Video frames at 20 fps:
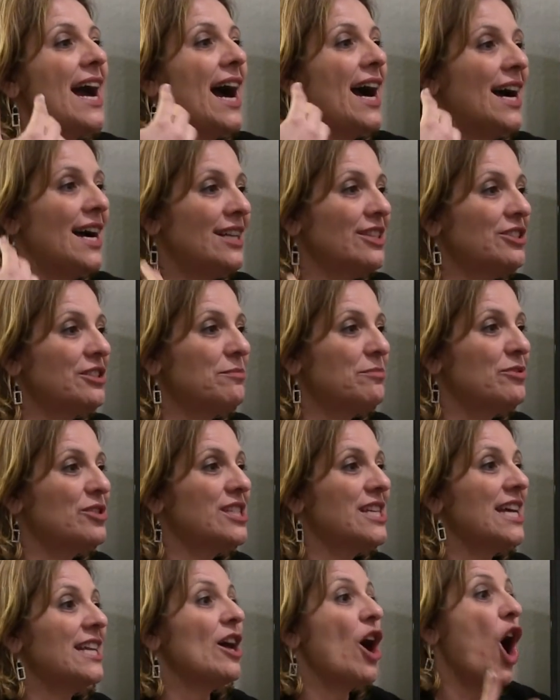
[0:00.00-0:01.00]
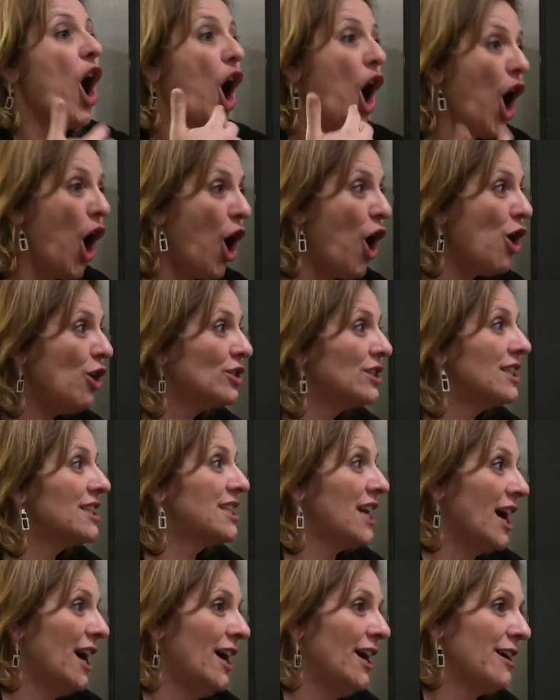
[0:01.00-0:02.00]
100% all the
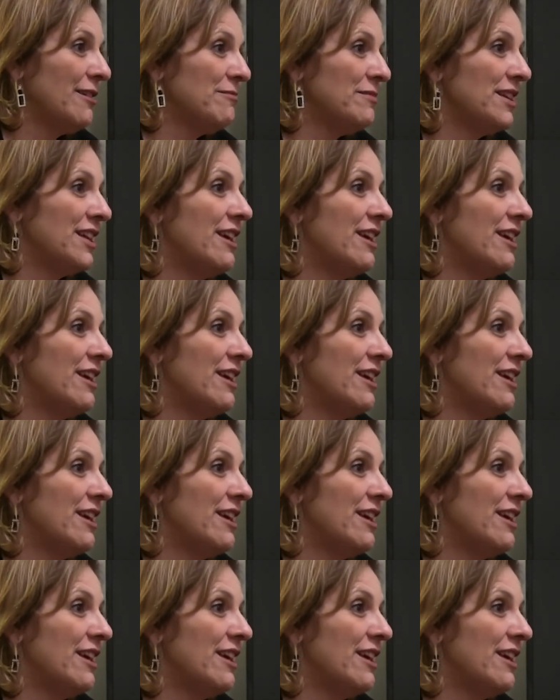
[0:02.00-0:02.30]
time,